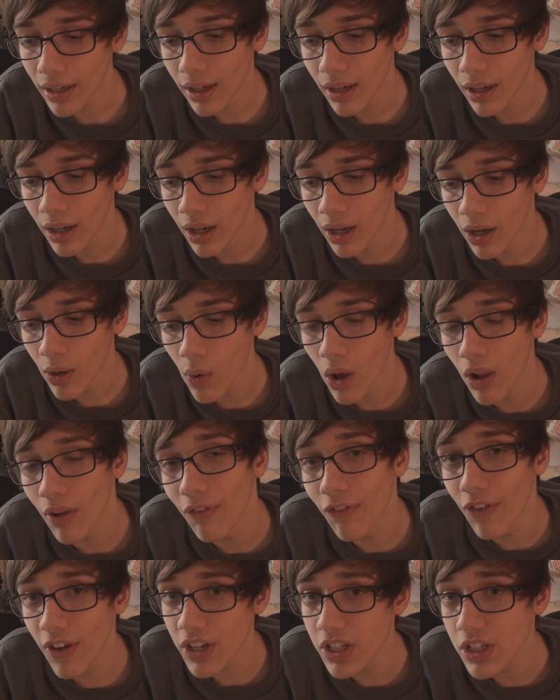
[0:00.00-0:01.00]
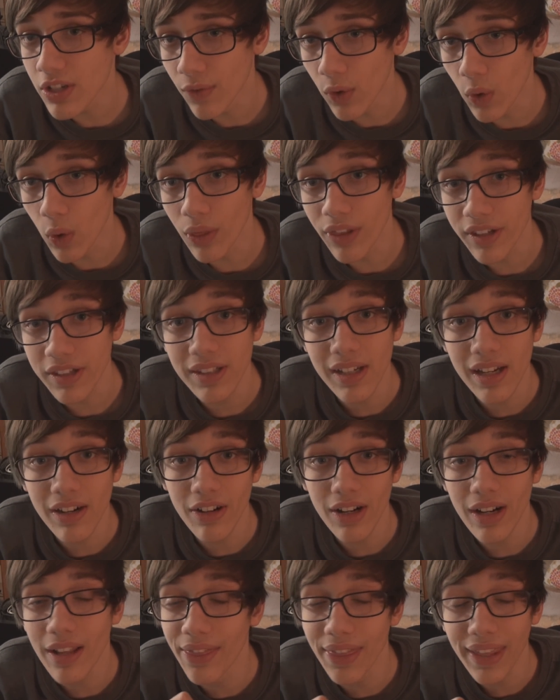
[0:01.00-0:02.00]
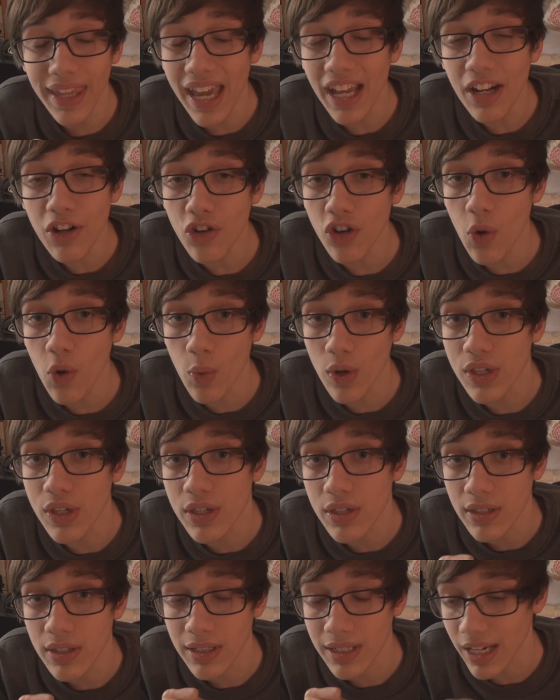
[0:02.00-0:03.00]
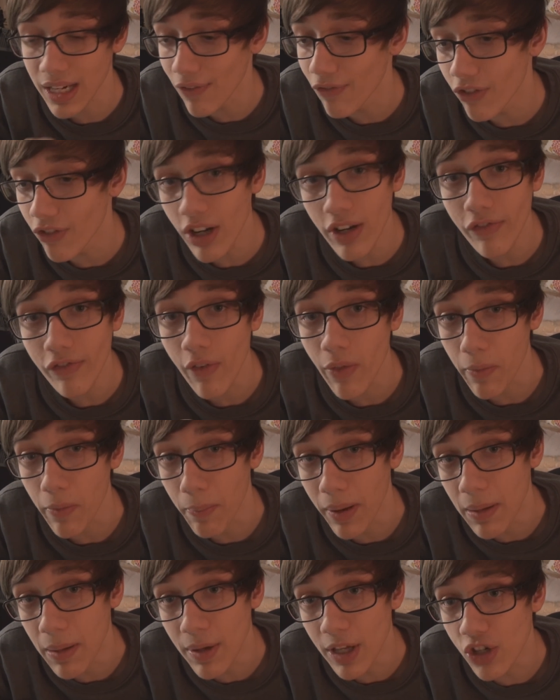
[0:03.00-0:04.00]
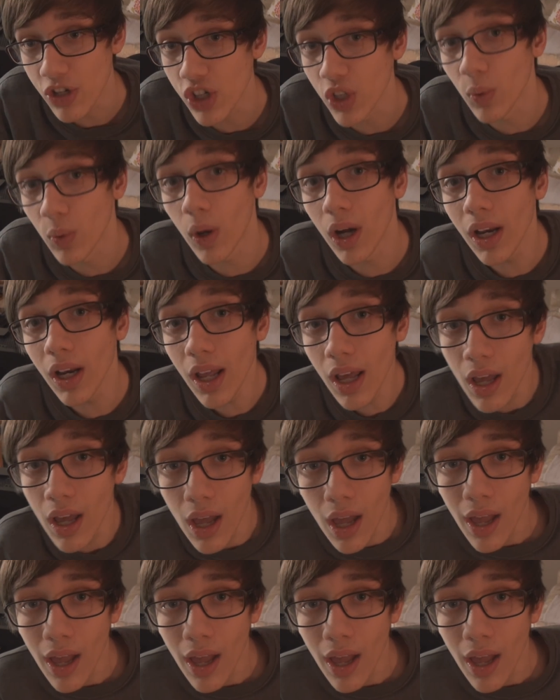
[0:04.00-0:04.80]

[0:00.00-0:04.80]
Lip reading: Well, first of all, the intro was different from the PBG one.